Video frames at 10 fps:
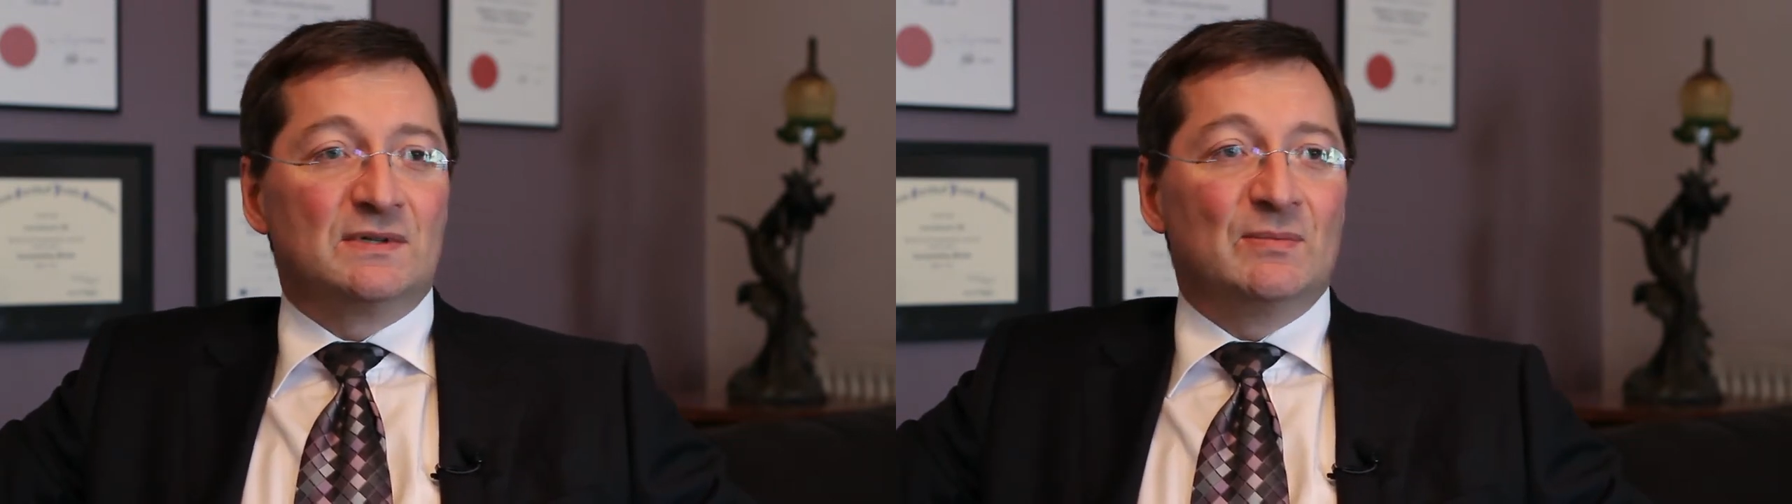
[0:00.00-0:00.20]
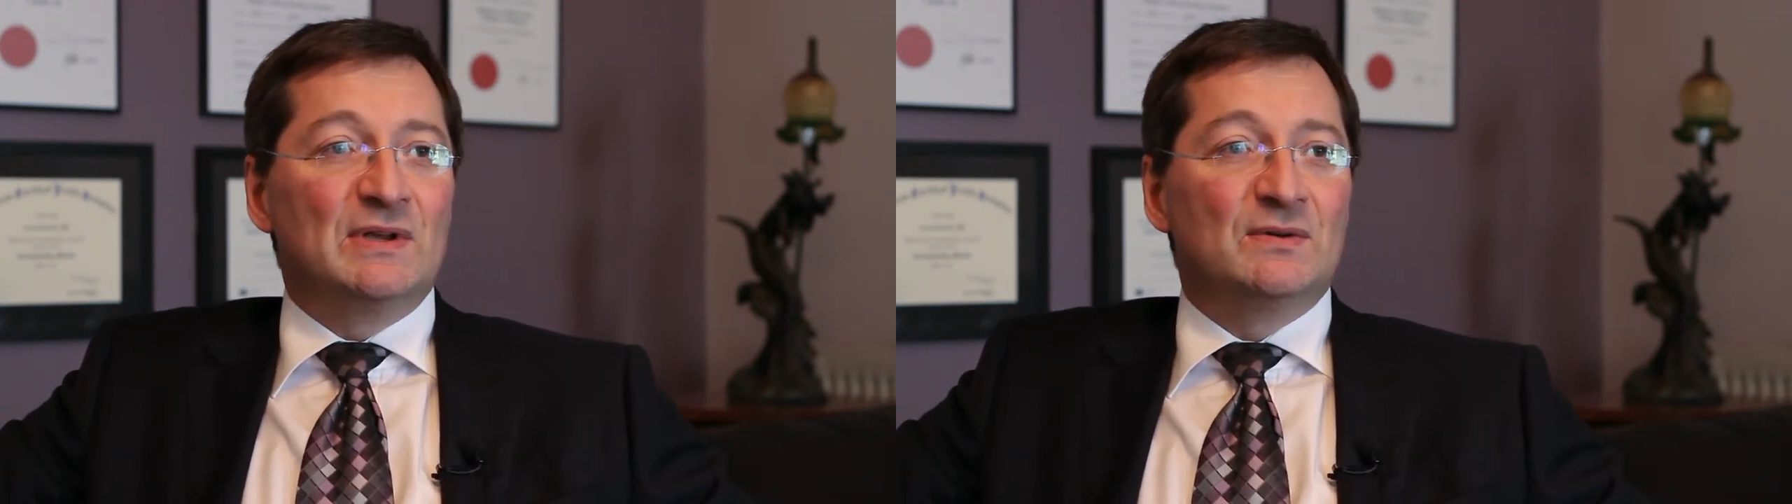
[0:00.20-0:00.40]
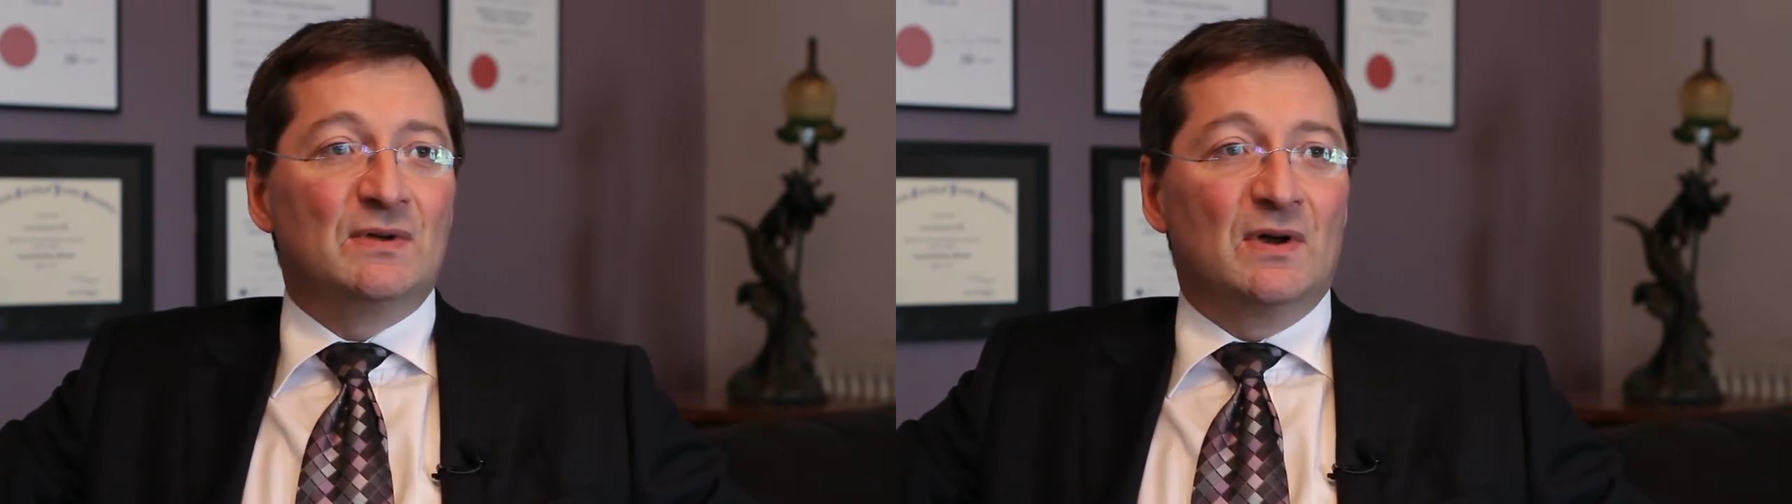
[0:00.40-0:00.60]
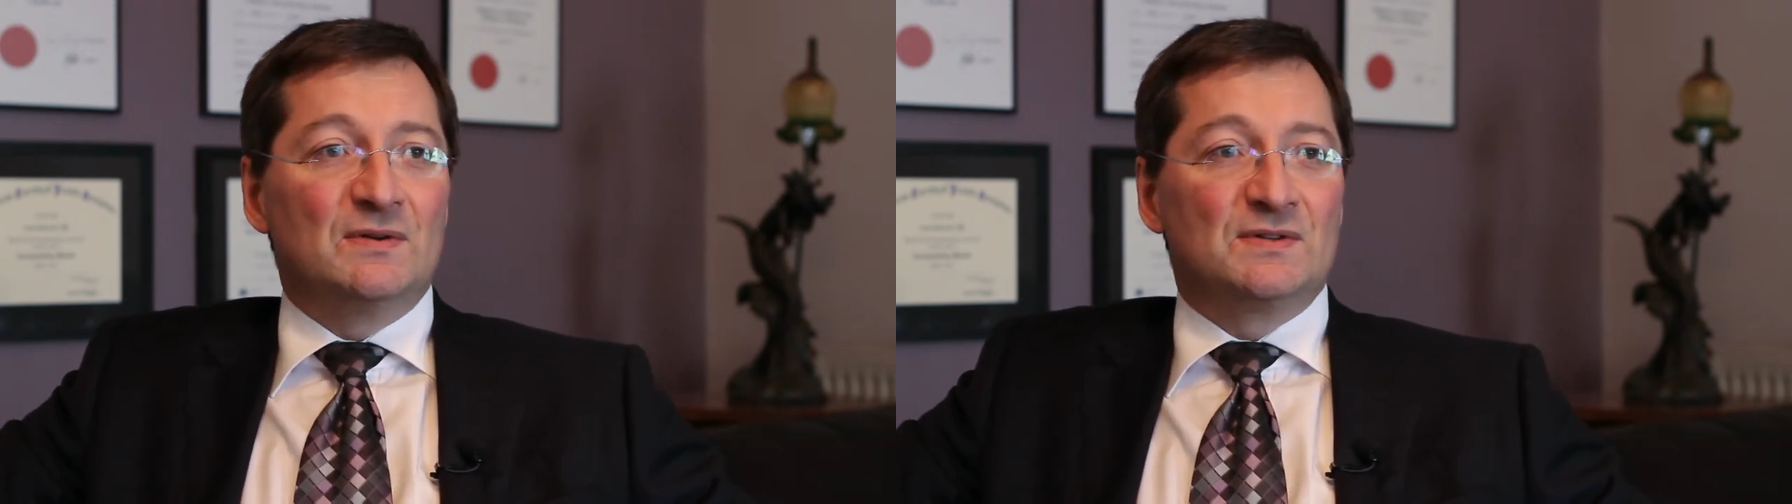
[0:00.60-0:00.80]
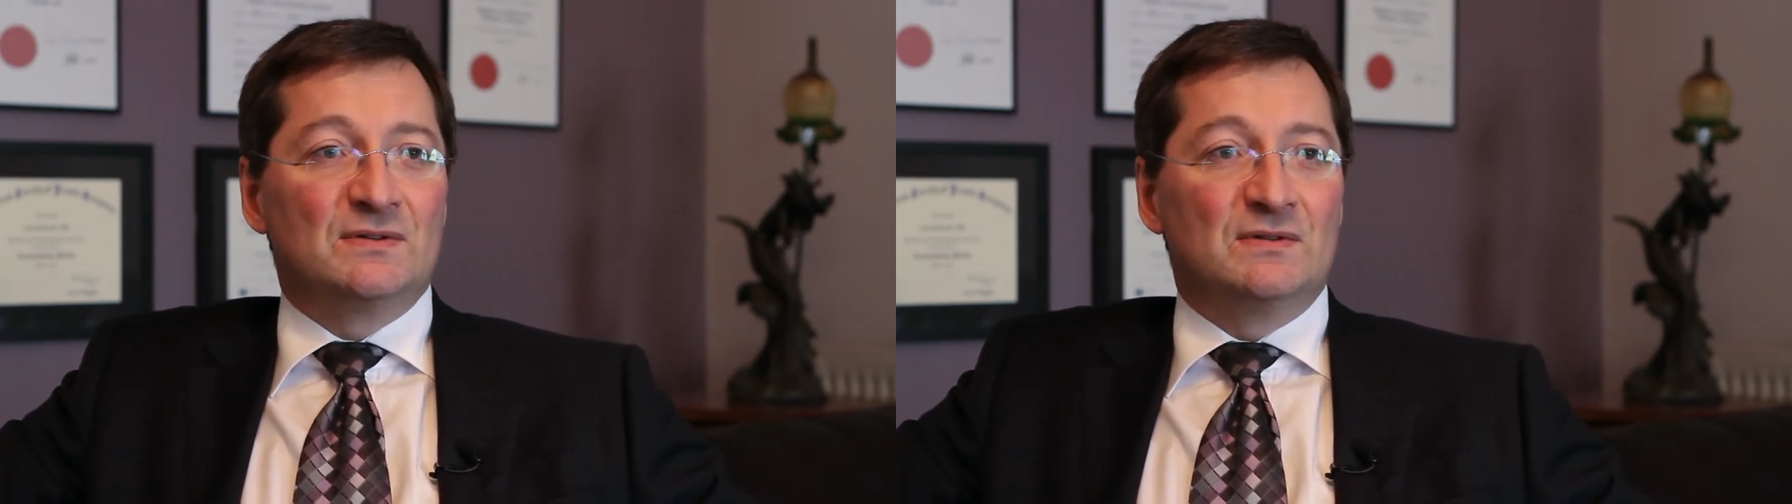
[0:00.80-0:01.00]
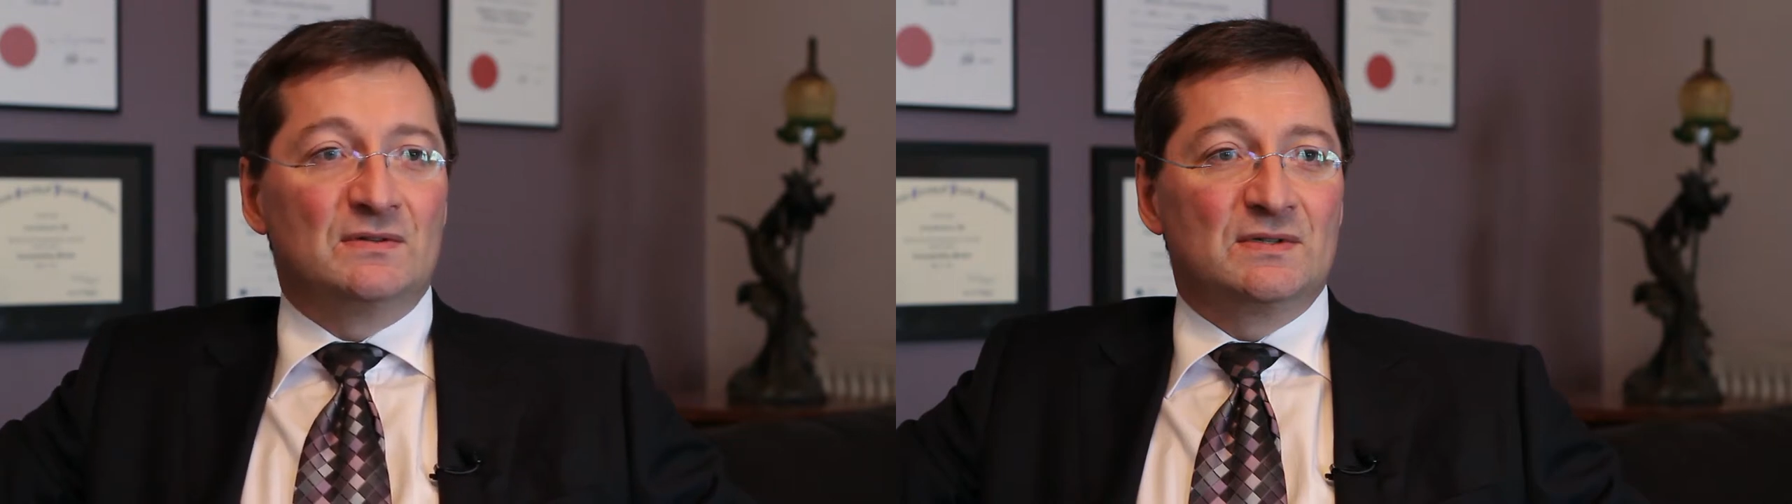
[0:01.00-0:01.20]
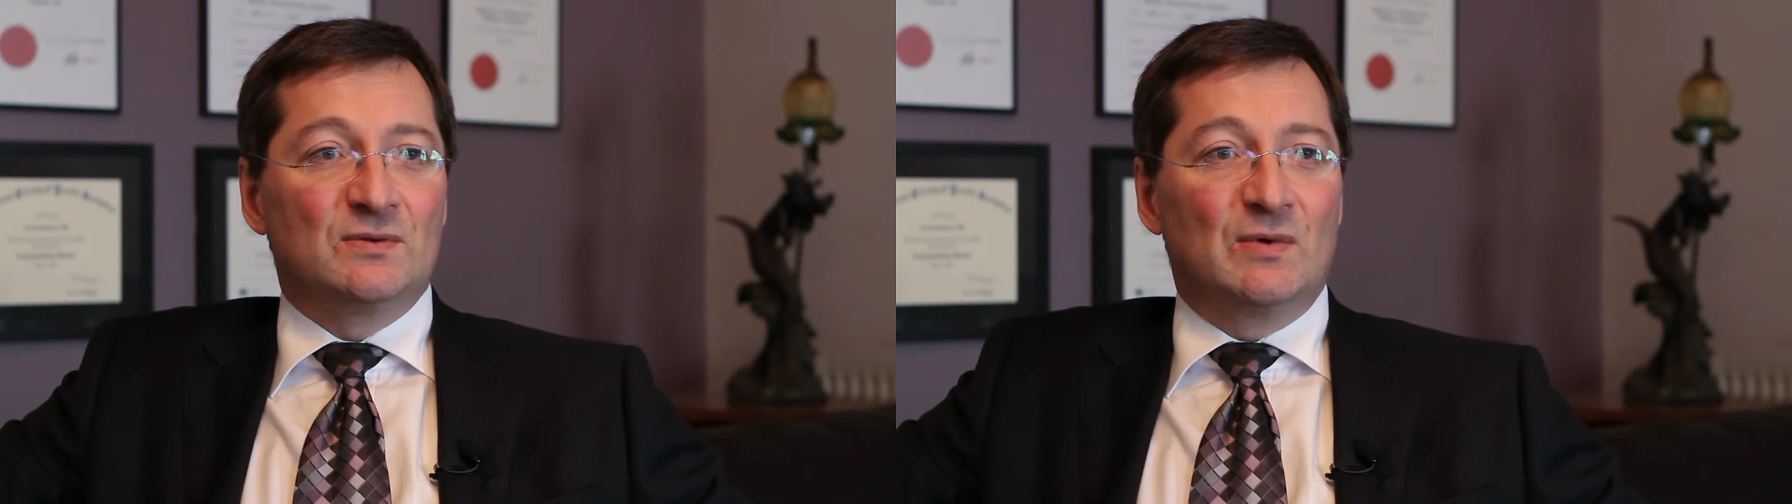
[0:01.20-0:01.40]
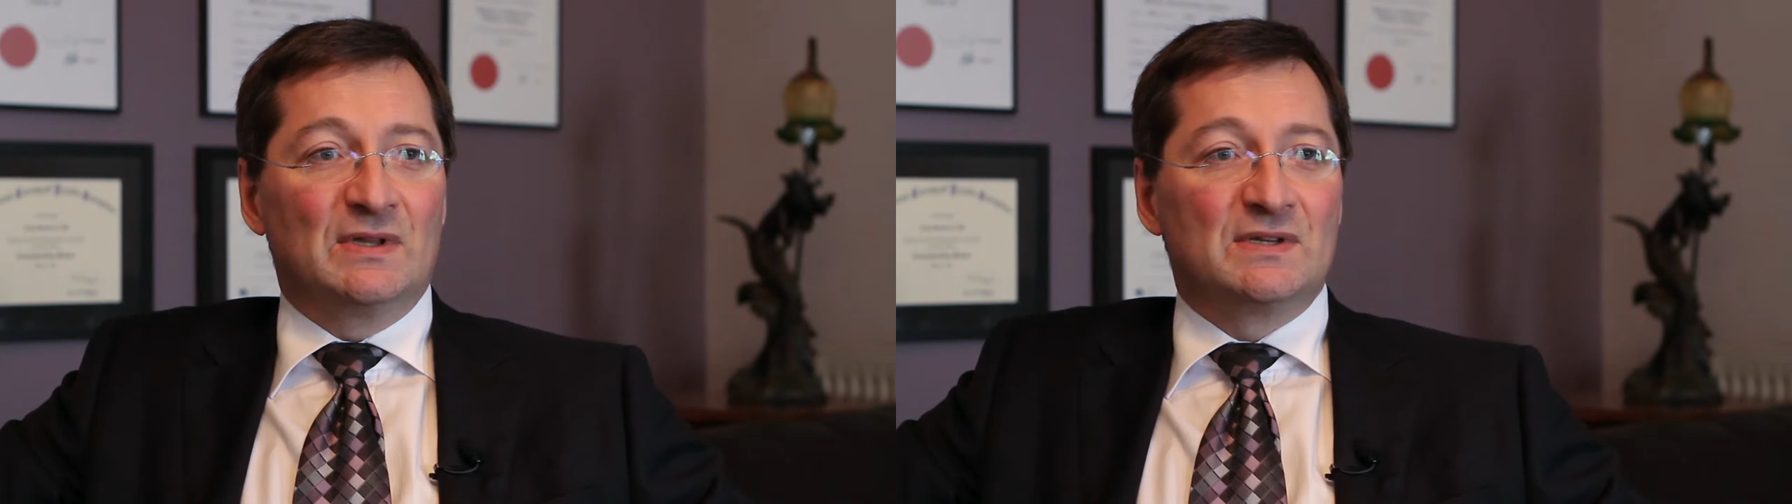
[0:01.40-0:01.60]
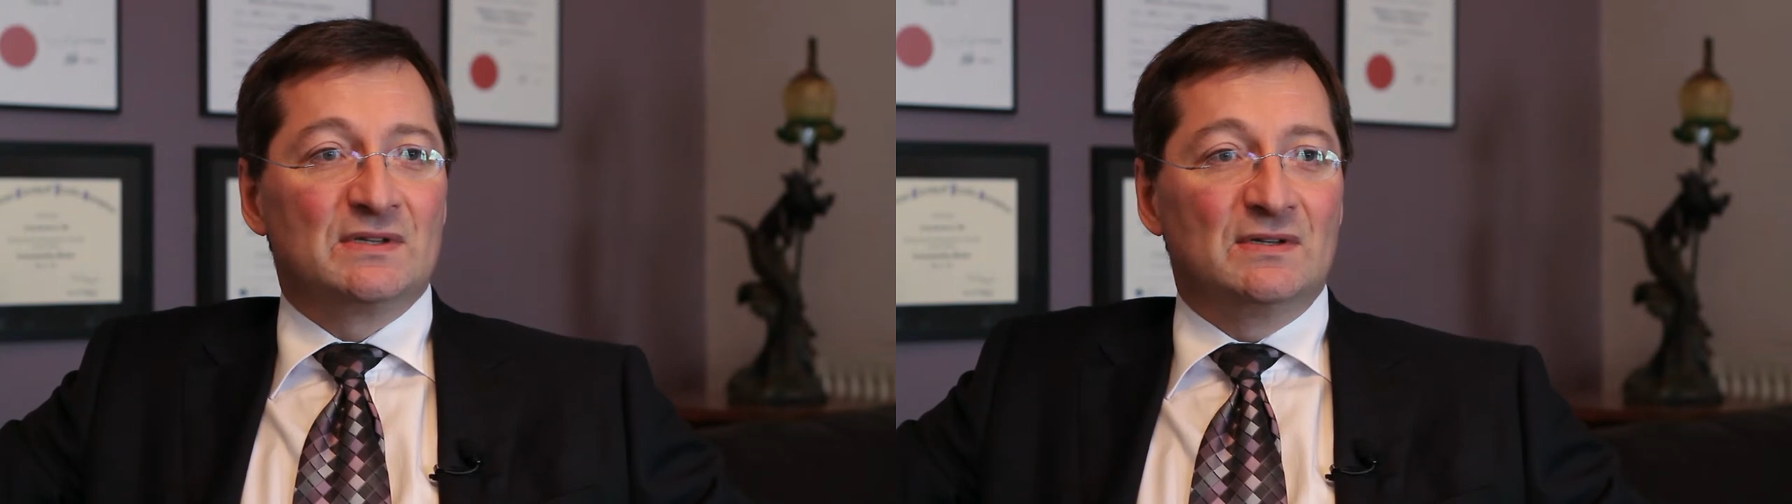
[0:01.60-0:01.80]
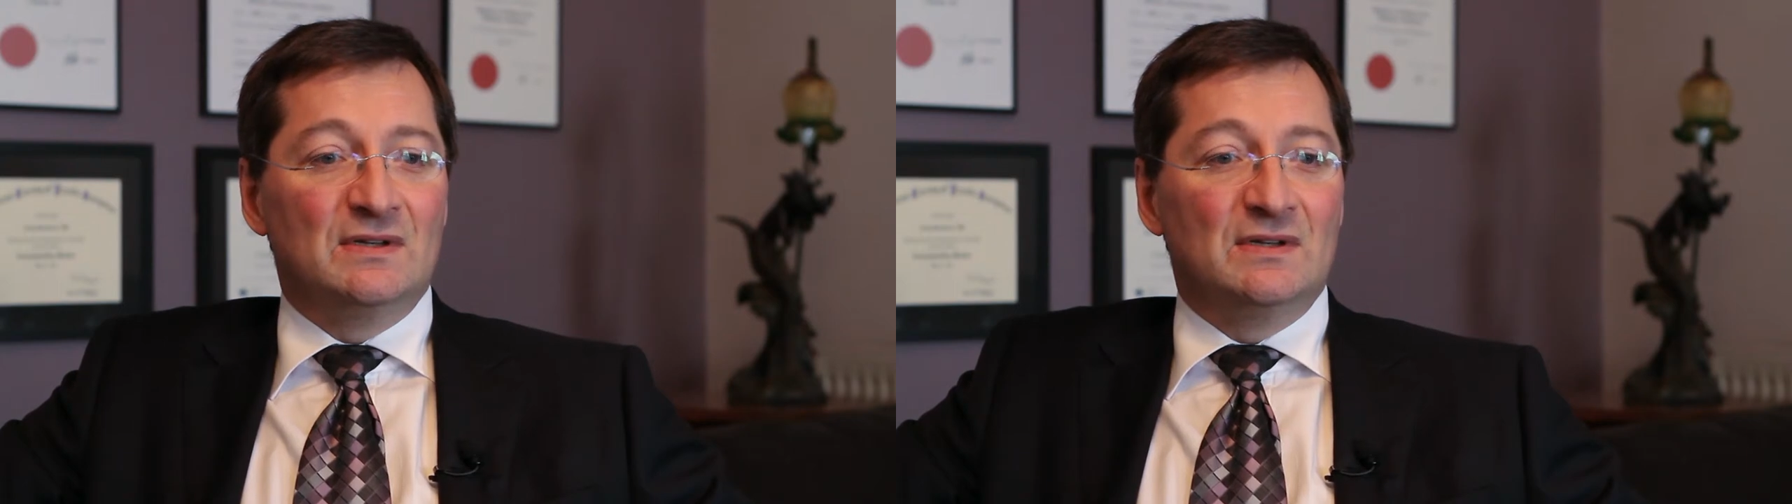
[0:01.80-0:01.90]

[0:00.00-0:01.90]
the money could go to, to the Wellington.